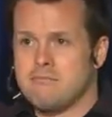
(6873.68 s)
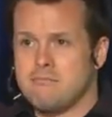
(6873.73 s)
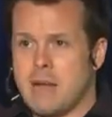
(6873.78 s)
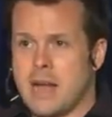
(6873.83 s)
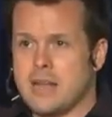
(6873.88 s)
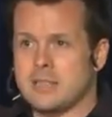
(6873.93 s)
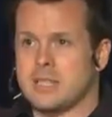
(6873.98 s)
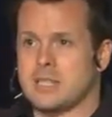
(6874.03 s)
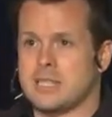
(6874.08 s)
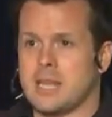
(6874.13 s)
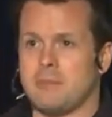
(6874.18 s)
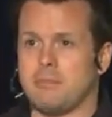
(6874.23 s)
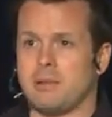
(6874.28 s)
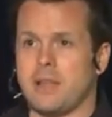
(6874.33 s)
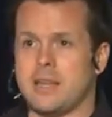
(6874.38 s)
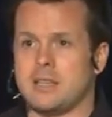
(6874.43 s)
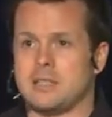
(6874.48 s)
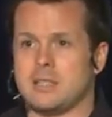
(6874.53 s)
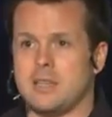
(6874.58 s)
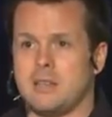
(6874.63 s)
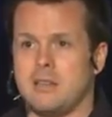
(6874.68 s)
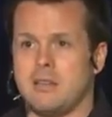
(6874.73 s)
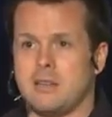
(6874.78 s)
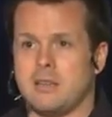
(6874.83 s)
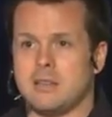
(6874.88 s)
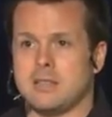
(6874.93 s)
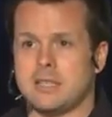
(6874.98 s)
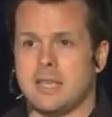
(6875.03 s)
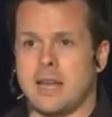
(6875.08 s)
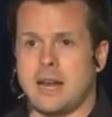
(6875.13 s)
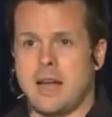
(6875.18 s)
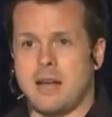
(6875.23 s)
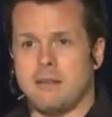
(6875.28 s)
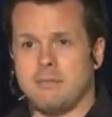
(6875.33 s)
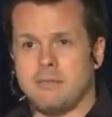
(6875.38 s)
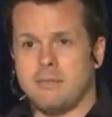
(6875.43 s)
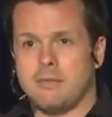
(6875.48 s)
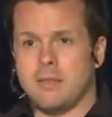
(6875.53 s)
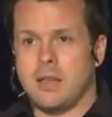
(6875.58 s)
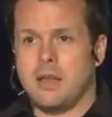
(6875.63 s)
master templates that you can set
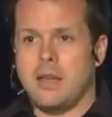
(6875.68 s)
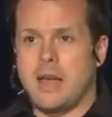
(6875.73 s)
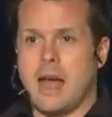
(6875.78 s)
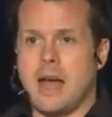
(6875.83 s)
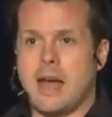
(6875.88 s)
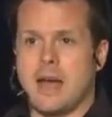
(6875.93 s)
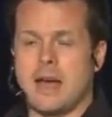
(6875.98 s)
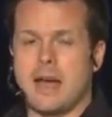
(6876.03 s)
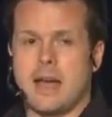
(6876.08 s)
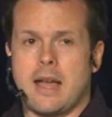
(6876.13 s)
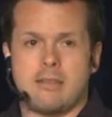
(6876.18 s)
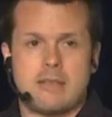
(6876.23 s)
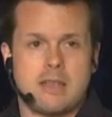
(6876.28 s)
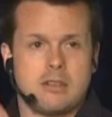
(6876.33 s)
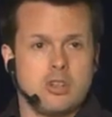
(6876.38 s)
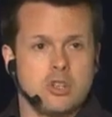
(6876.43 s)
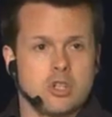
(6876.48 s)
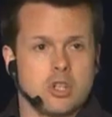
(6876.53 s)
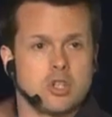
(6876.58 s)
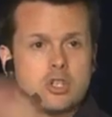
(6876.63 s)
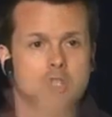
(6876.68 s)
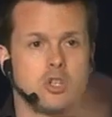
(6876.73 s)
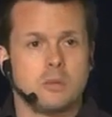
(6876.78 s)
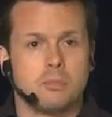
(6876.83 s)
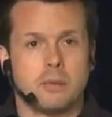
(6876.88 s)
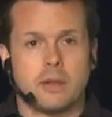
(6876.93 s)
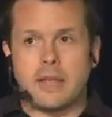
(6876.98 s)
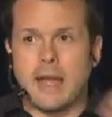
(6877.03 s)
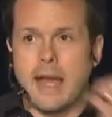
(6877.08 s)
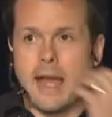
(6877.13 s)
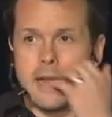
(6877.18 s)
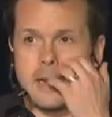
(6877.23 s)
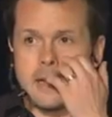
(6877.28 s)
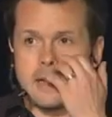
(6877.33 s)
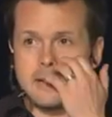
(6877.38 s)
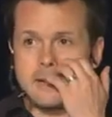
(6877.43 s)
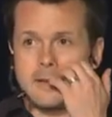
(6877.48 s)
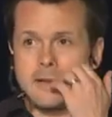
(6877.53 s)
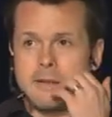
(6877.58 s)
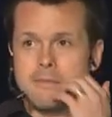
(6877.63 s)
up, uh, and then you just duplicate
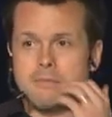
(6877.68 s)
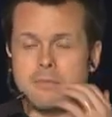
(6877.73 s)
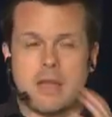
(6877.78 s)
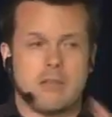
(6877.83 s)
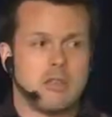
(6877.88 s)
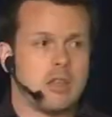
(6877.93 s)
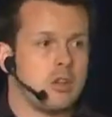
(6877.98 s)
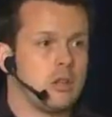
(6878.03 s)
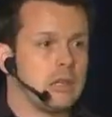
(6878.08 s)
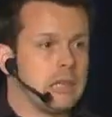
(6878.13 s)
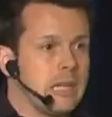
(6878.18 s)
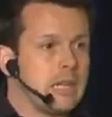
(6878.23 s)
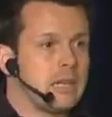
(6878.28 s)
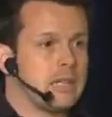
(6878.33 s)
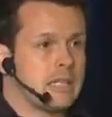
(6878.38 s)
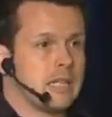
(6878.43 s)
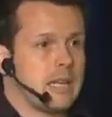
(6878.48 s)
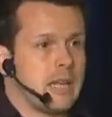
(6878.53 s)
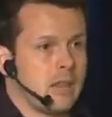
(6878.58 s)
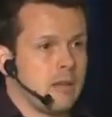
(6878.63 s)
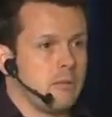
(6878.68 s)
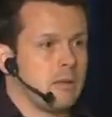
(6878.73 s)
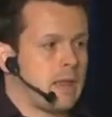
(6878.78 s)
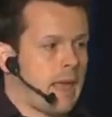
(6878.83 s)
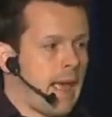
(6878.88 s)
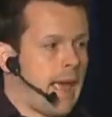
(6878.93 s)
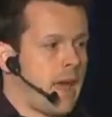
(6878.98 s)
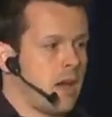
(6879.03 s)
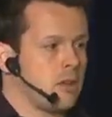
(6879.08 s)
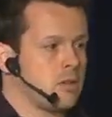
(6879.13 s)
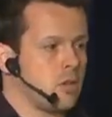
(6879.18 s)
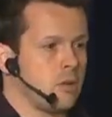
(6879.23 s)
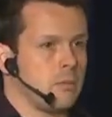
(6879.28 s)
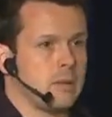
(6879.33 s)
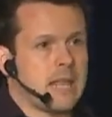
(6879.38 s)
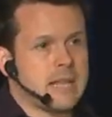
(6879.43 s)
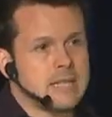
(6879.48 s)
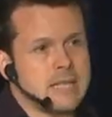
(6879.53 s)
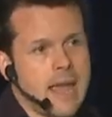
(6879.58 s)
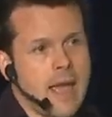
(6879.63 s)
it, and then you link it together with a how-to.
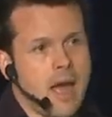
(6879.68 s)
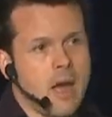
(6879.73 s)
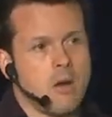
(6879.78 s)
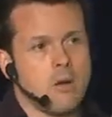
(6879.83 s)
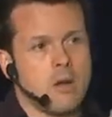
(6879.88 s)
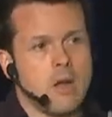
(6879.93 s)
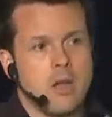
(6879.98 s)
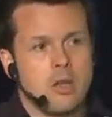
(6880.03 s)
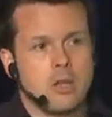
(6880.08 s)
But that's how